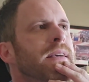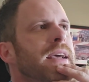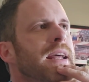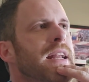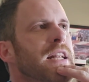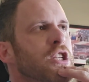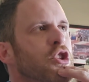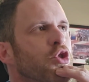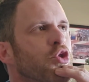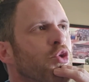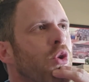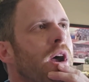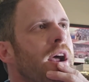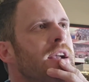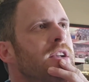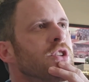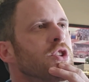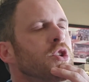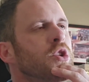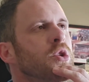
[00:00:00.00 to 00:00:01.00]
And it's
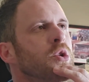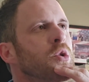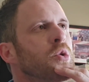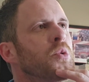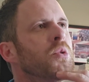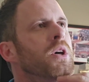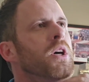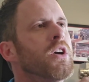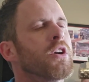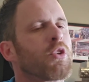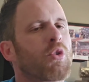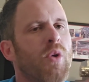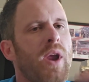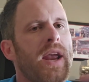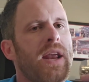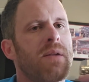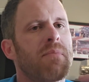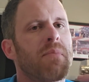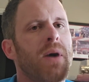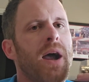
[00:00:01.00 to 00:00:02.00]
trying to
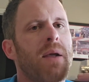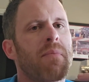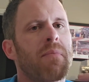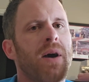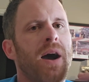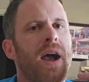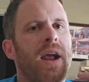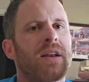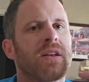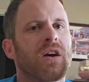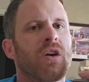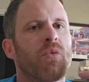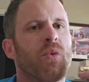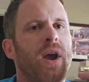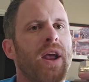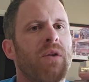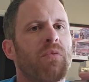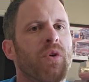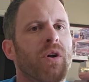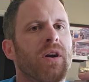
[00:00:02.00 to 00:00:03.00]
create in my mind a
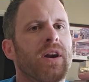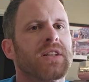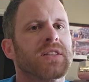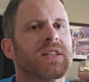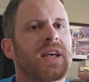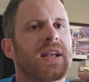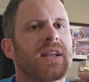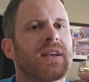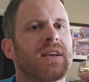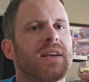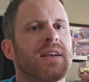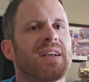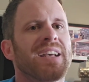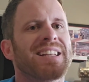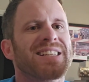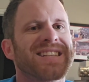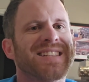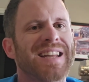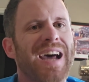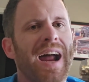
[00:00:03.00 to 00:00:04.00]
way where it's like
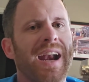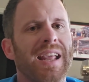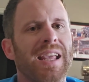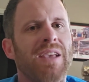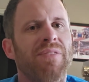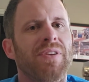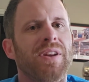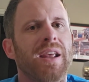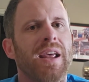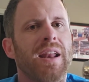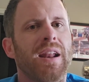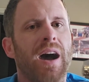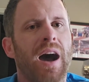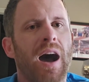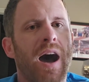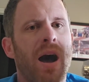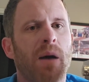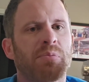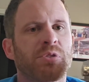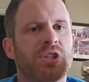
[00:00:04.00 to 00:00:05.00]
it's not even an
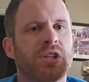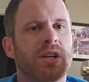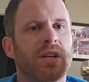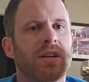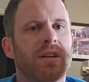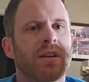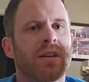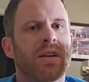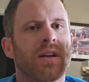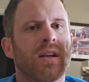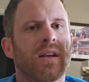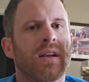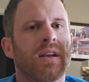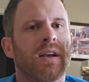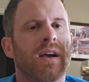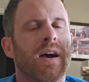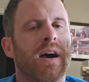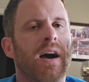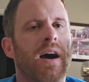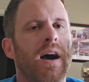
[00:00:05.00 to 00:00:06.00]
option
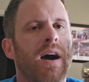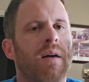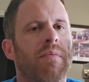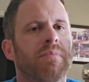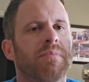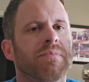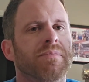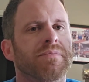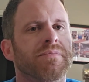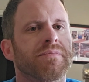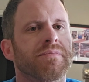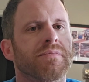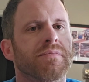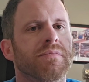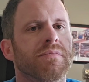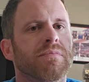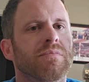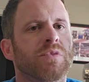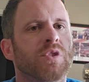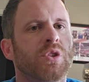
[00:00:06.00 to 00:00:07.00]

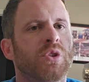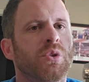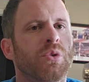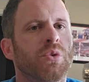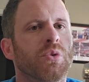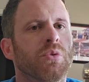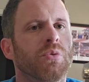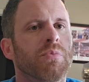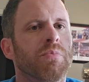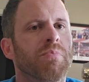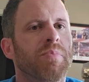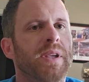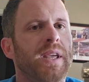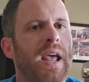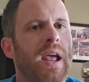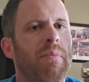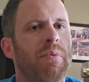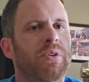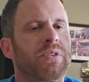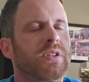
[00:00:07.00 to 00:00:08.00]
to
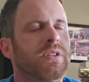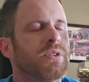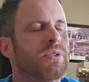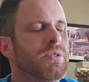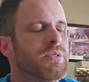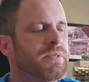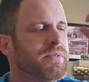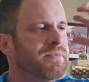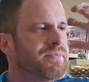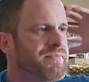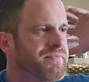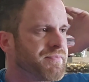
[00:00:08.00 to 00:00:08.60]
be able to